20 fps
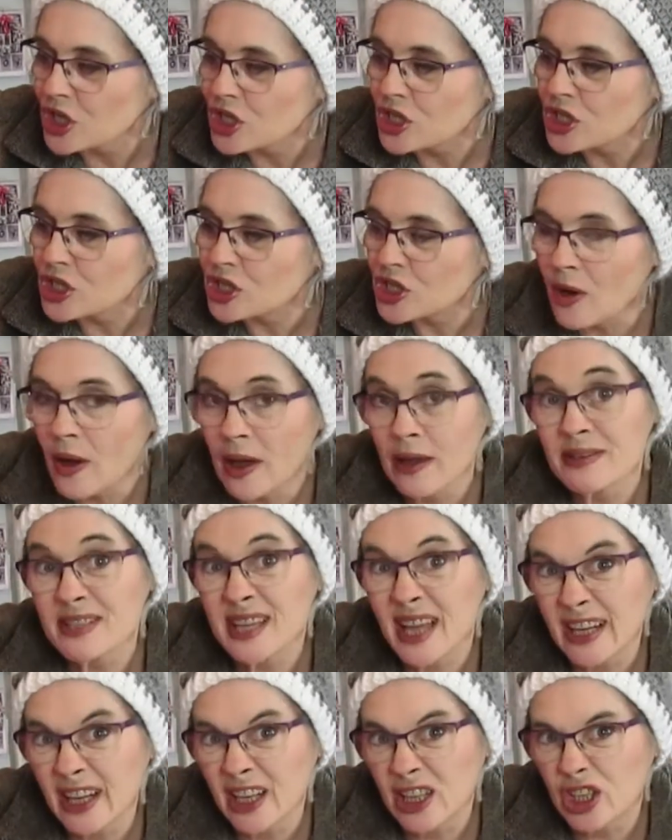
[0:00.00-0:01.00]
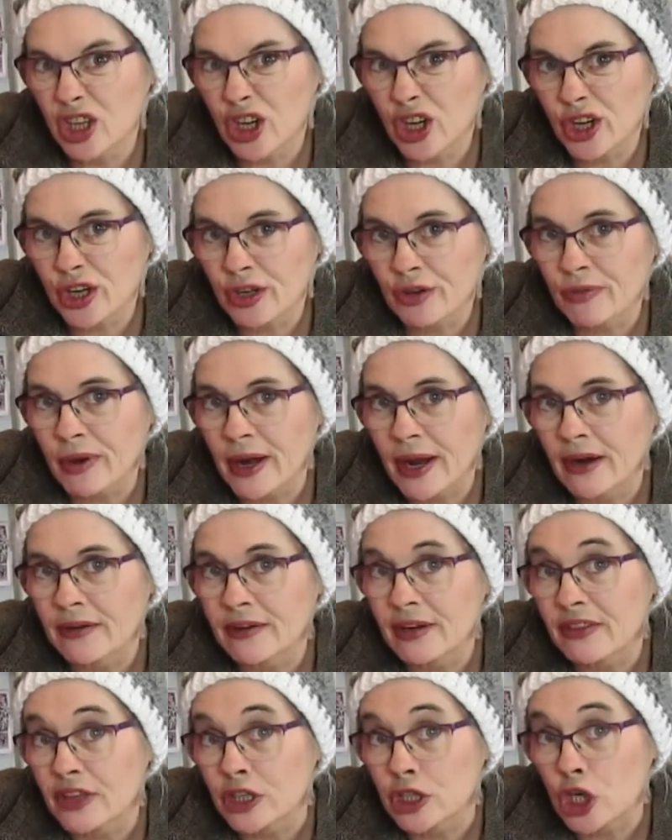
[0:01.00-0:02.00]
So I was kind of lurking
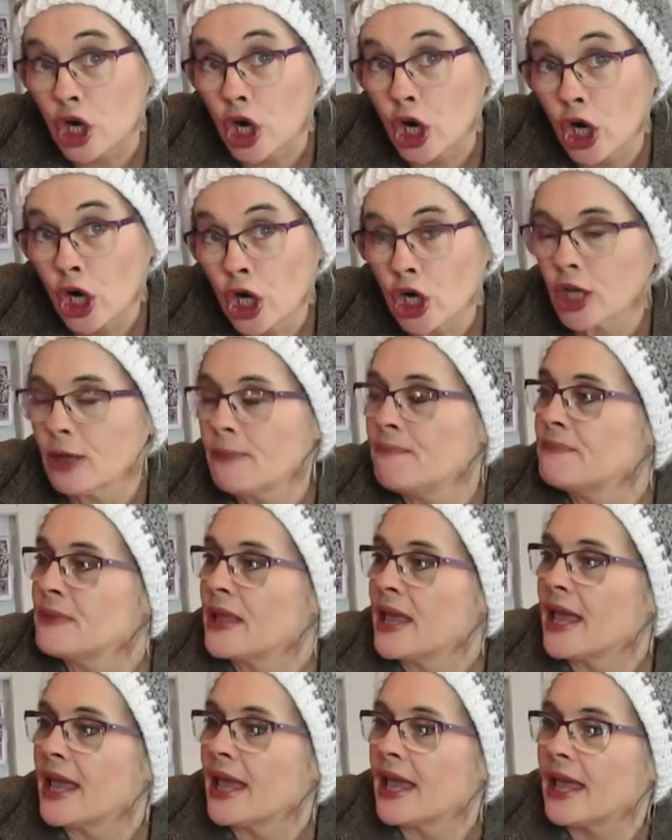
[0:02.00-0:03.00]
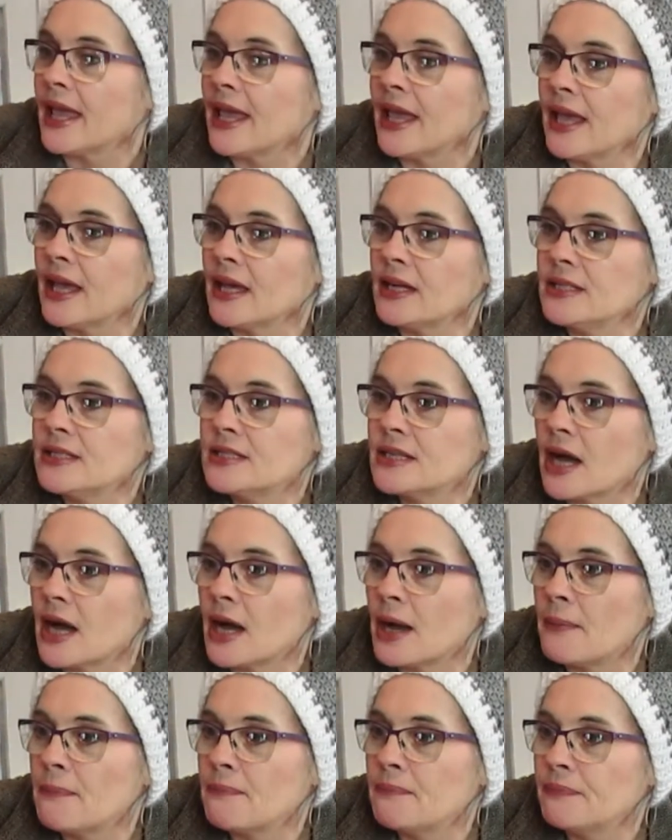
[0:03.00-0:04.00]
around in the dark and
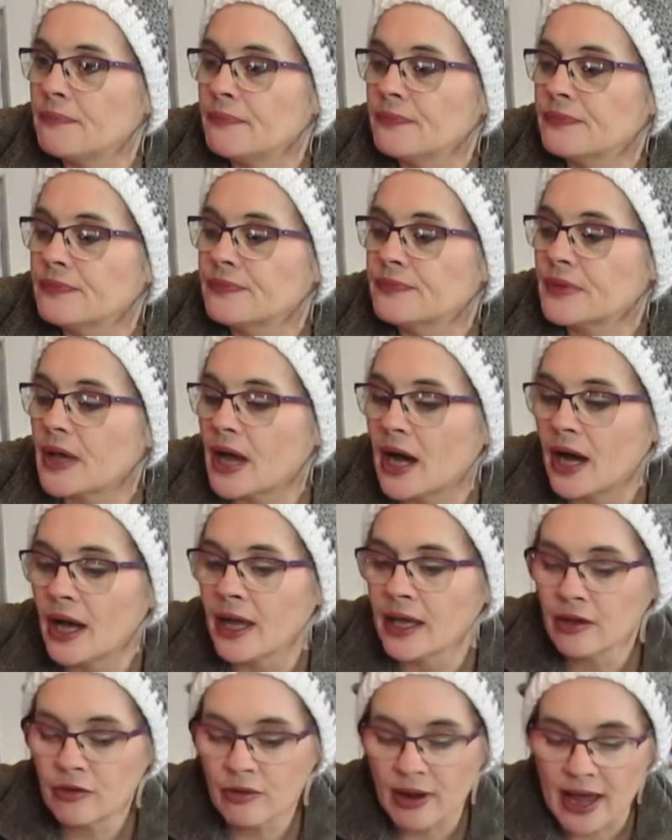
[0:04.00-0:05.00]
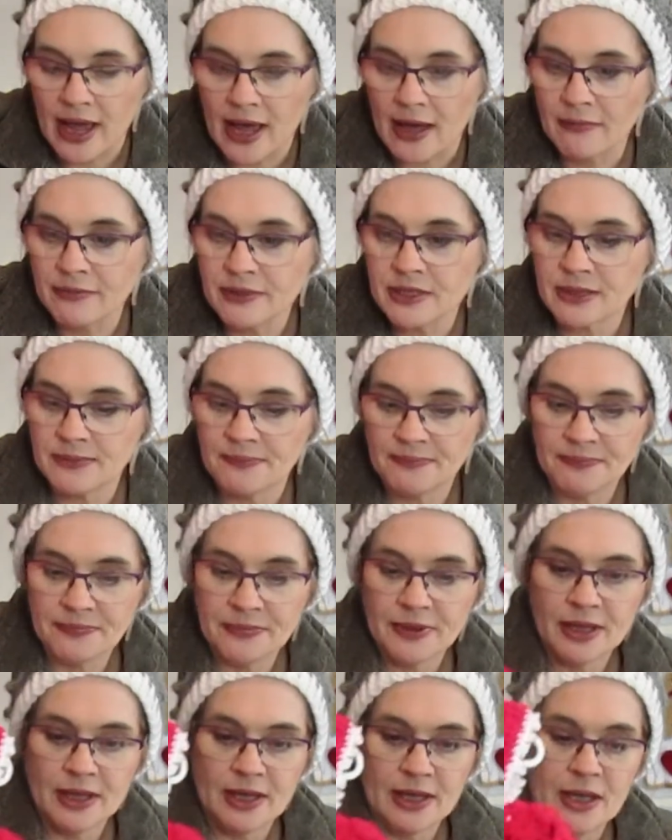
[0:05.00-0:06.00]
um, I grabbed
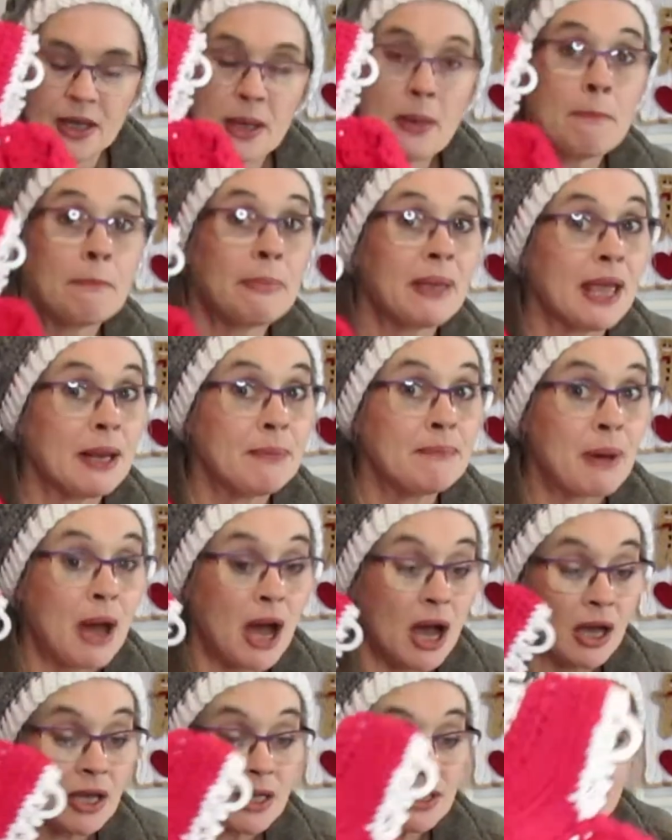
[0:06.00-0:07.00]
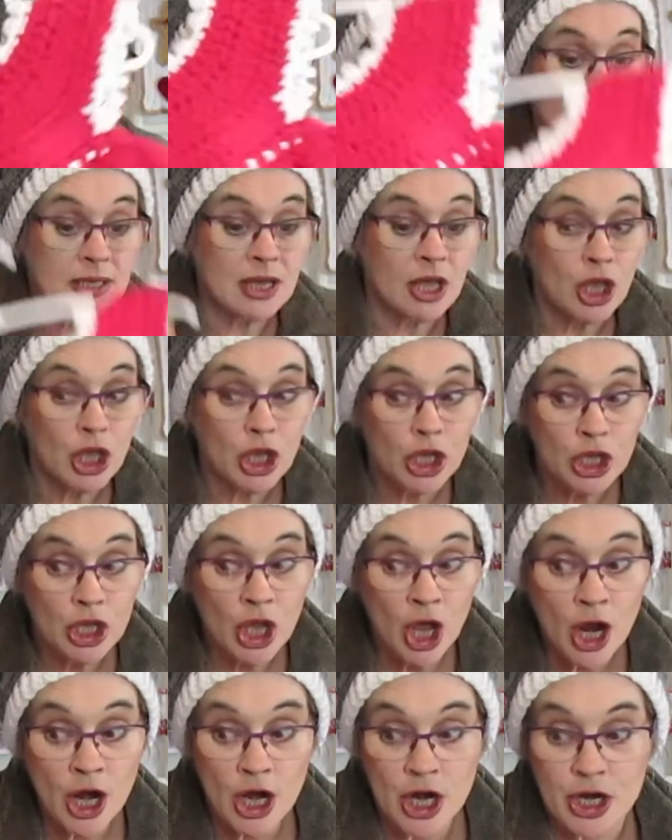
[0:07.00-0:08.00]
Paintbox
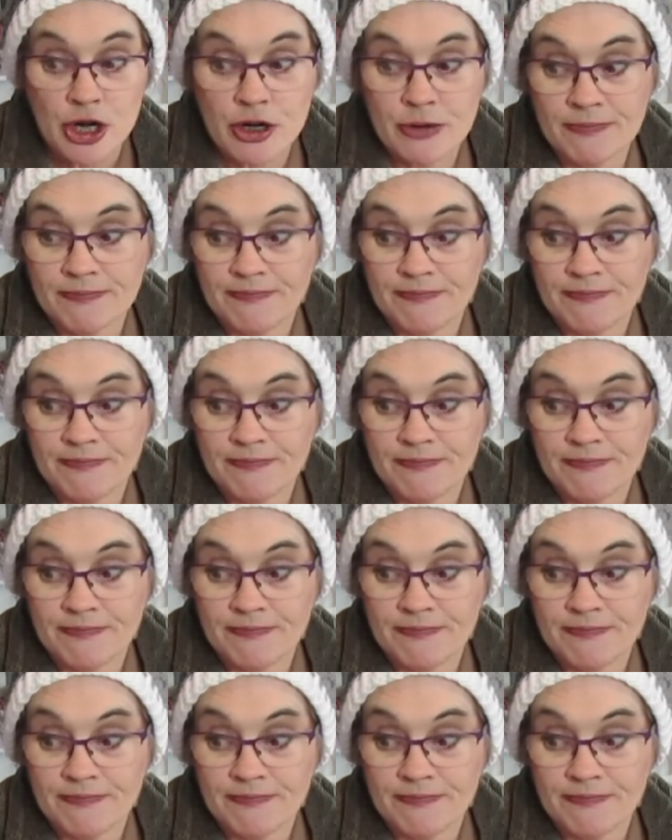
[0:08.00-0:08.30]
yarn.